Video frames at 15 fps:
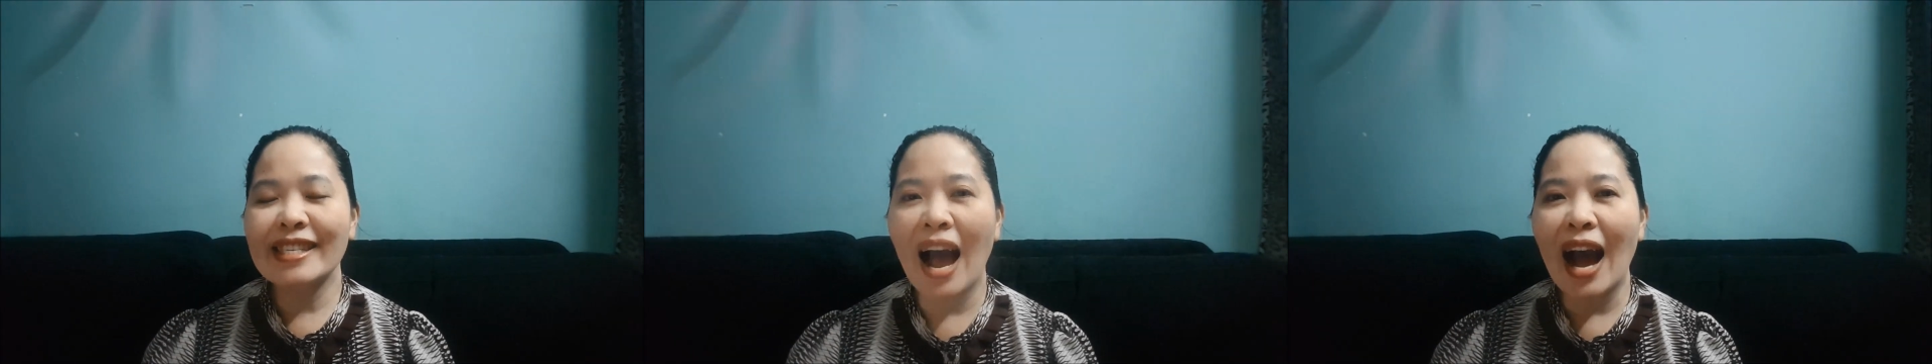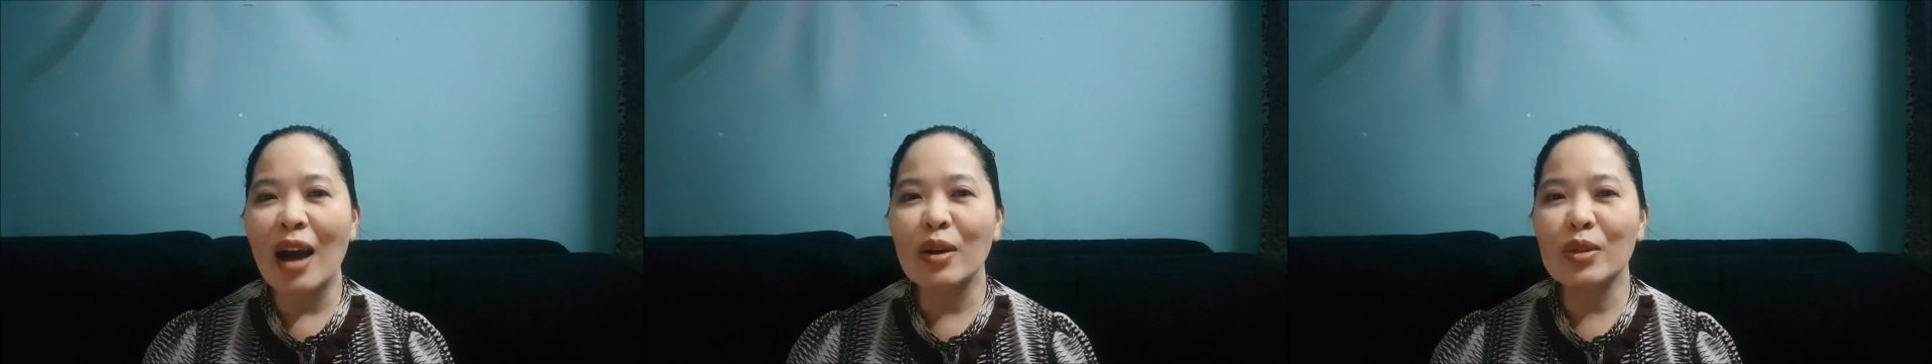
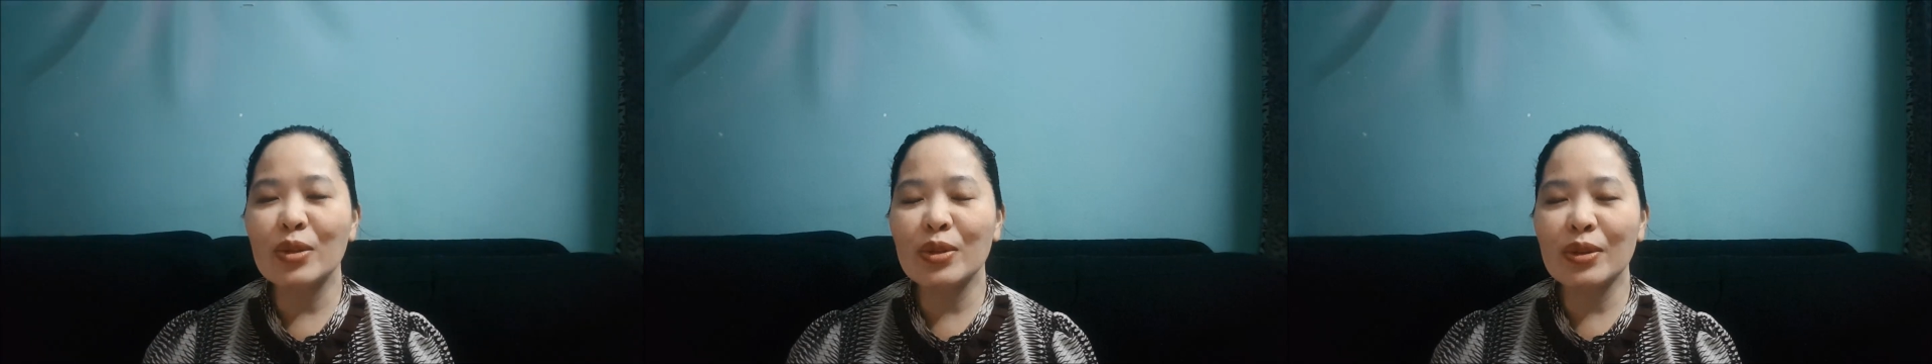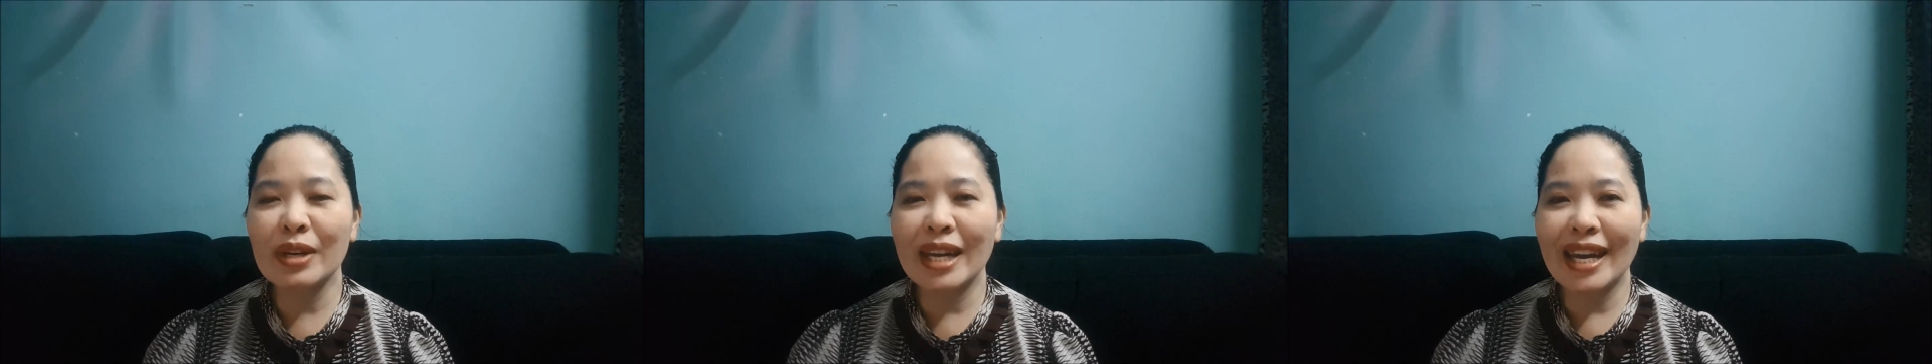how to
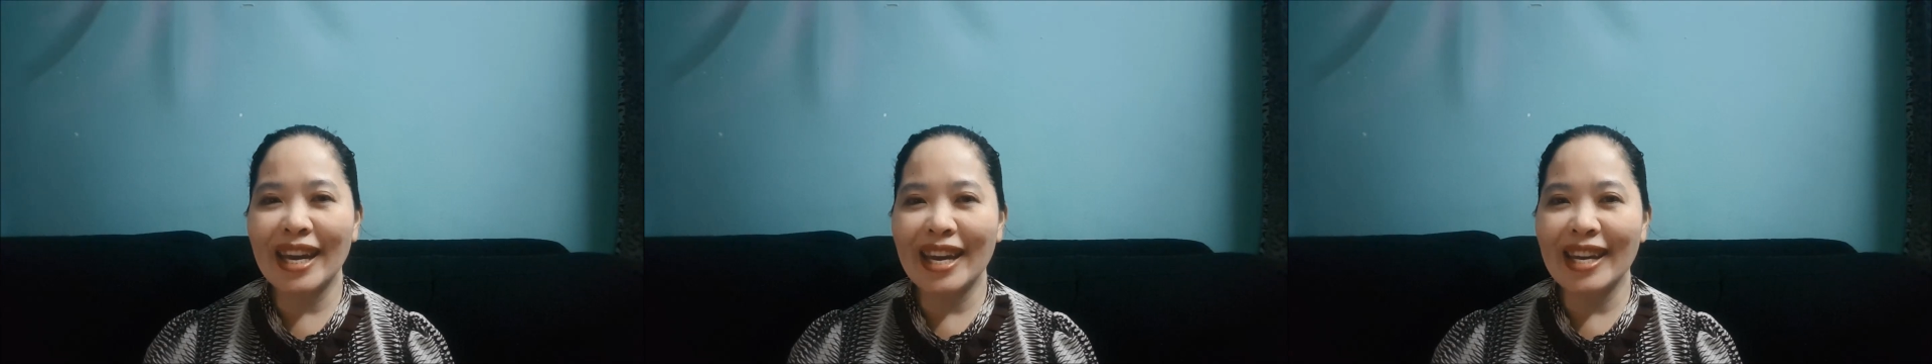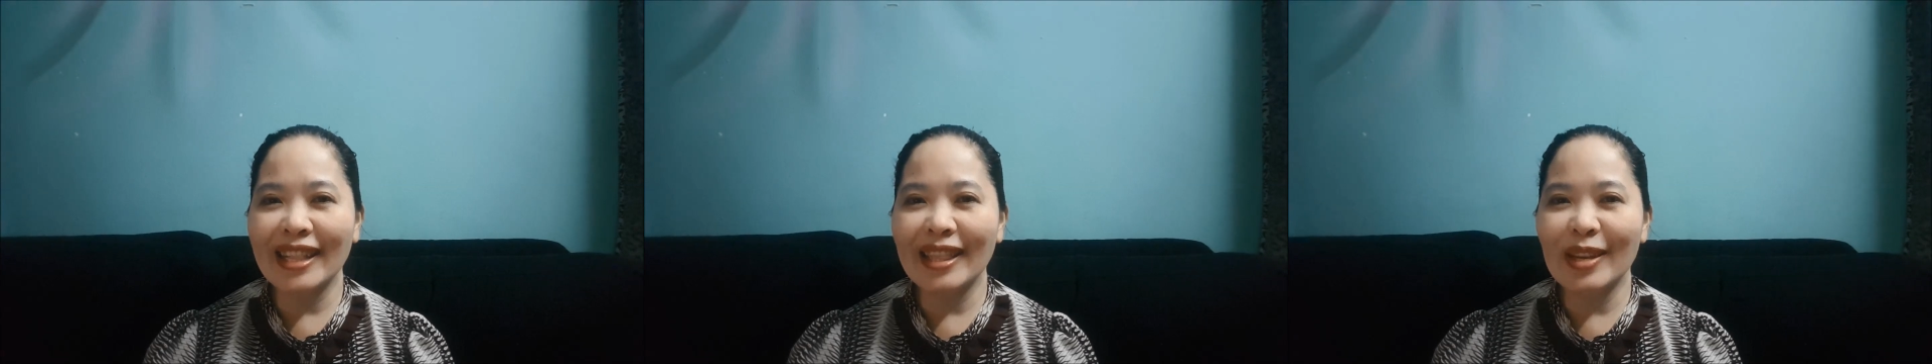
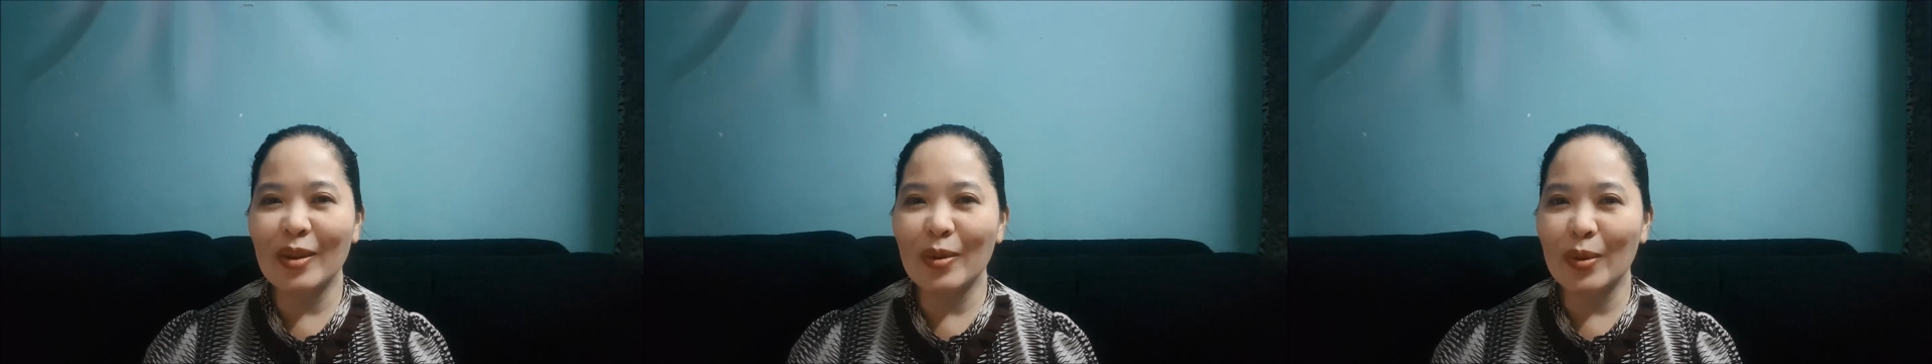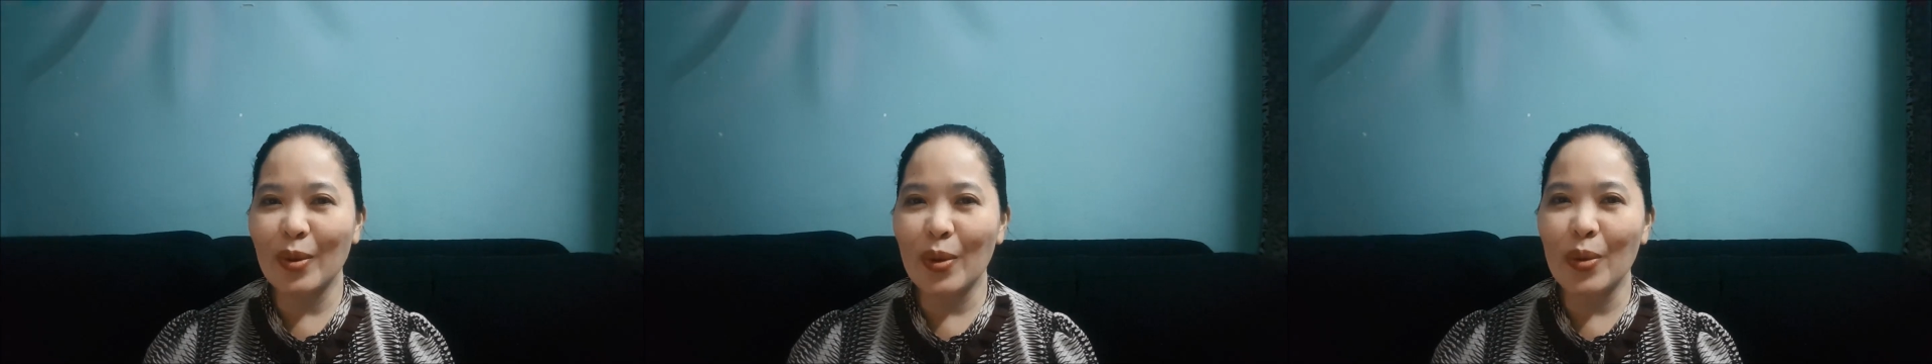create your